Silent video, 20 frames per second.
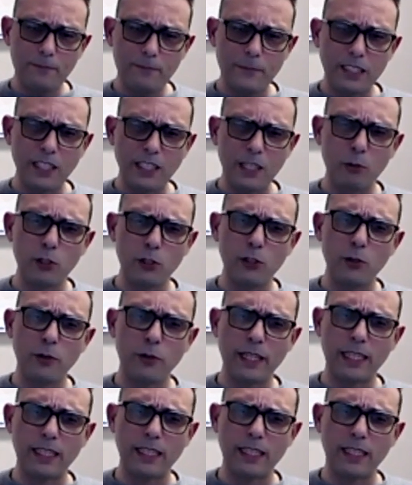they were
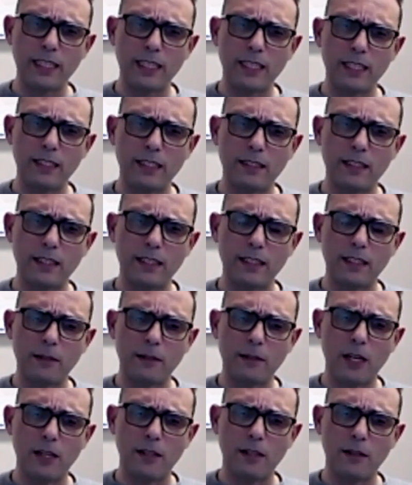doing uh,
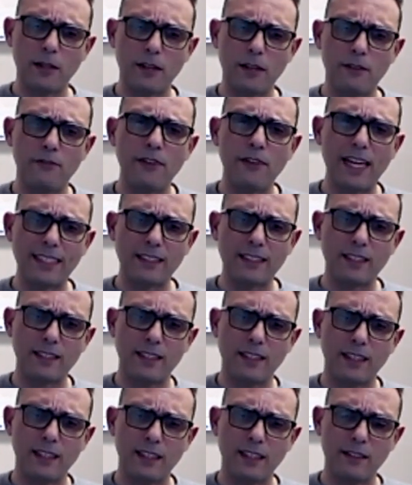uh, uh, events
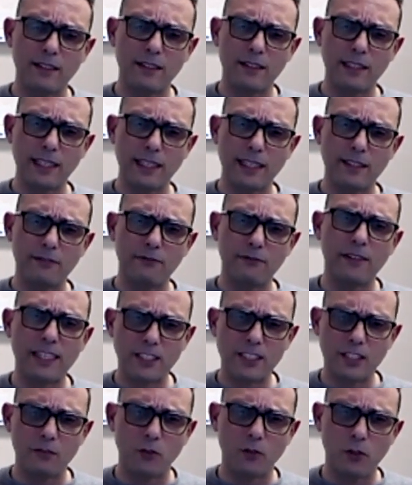uh, like
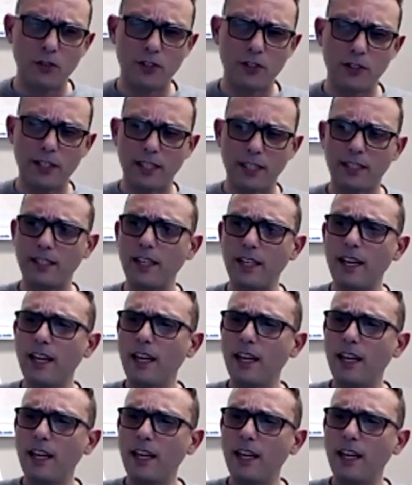festivals and things,